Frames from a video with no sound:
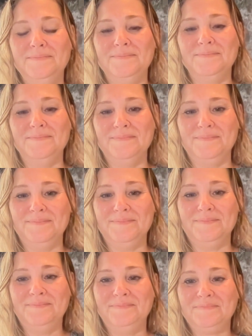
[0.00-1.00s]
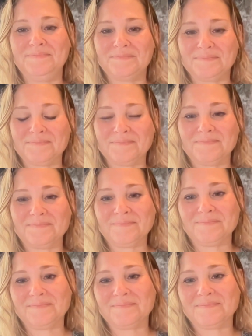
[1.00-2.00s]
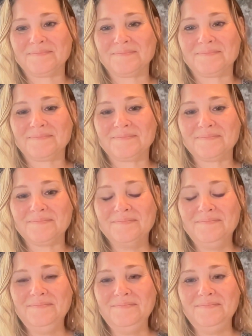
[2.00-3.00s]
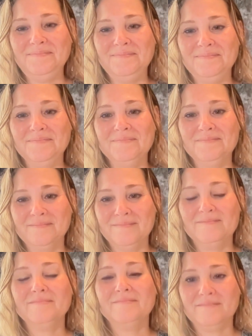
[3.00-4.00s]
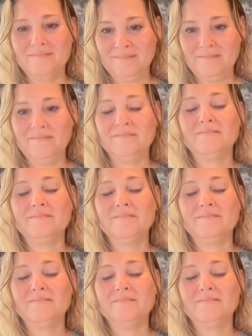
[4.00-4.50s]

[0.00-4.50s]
This person isn't speaking.